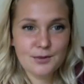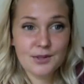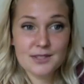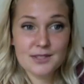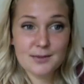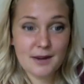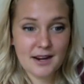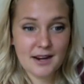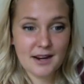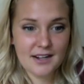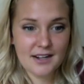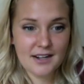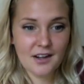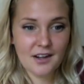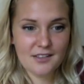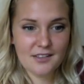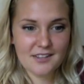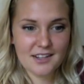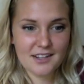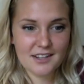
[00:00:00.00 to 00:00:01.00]
behind all
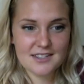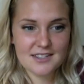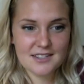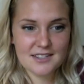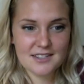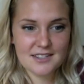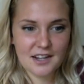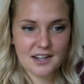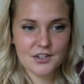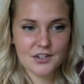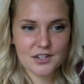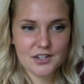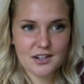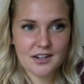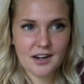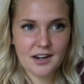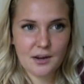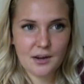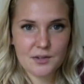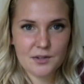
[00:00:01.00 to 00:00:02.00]
of it is this energy
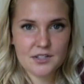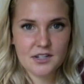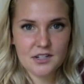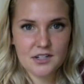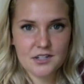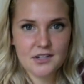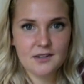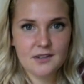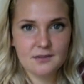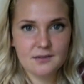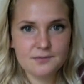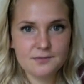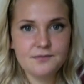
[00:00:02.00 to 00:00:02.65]
conversation.